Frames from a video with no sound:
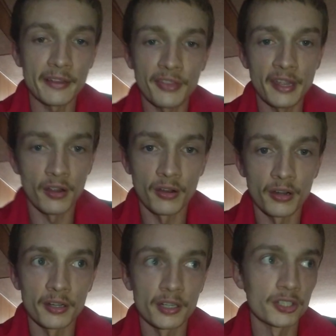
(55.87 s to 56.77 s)
that they
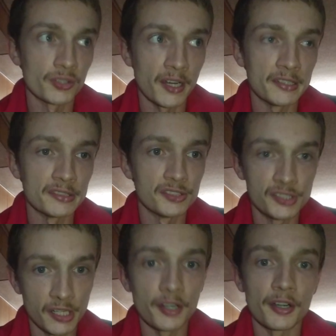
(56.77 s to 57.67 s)
are a
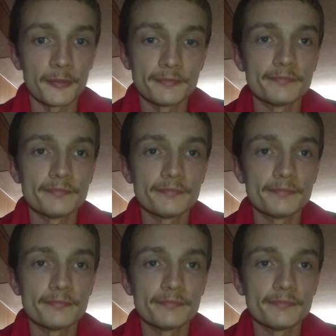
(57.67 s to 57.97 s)
transgender?